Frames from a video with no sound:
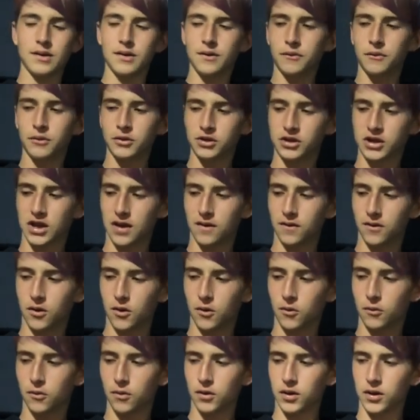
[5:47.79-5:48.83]
which gave it a
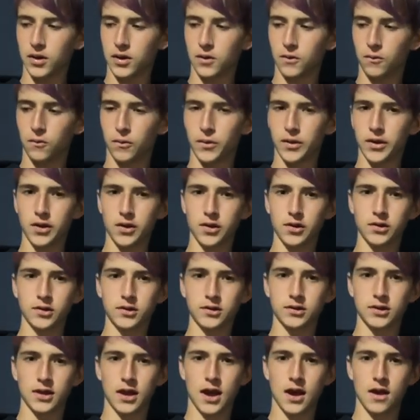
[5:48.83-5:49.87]
really weird
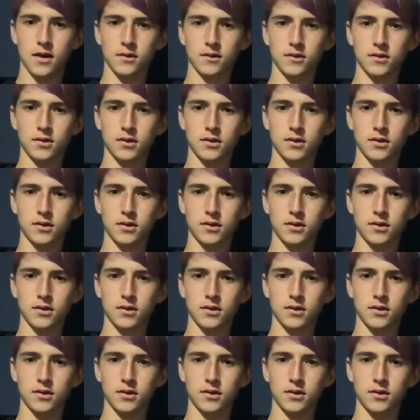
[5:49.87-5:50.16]
sound.